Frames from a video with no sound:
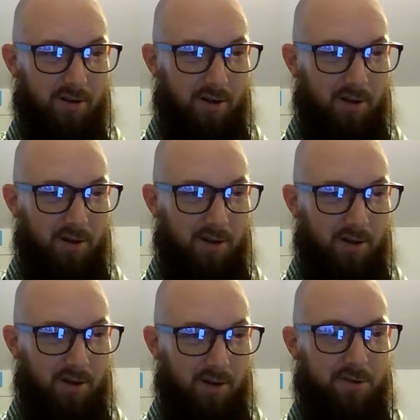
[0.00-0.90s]

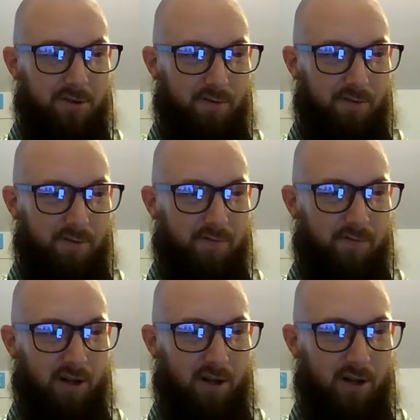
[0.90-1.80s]
Clumsy
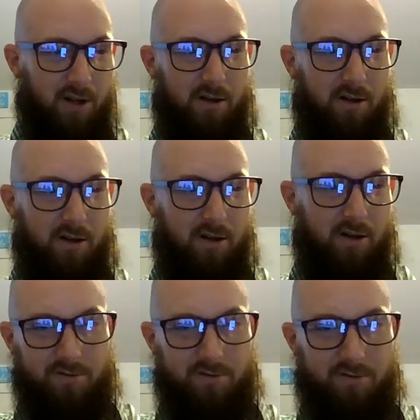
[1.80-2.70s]
fella,
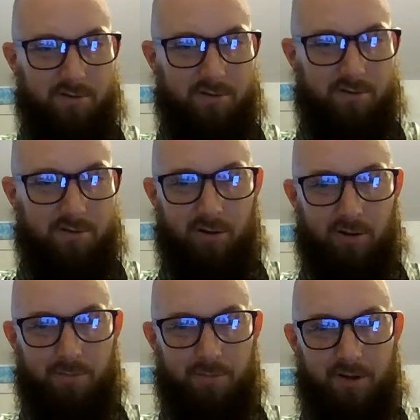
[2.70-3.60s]
shall we call
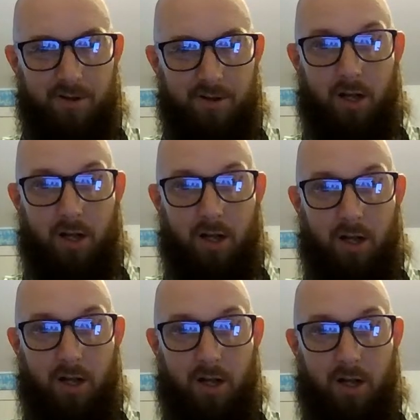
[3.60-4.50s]
him? The
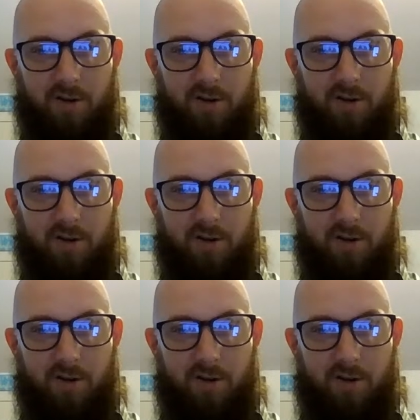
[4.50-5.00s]
clumsy fella.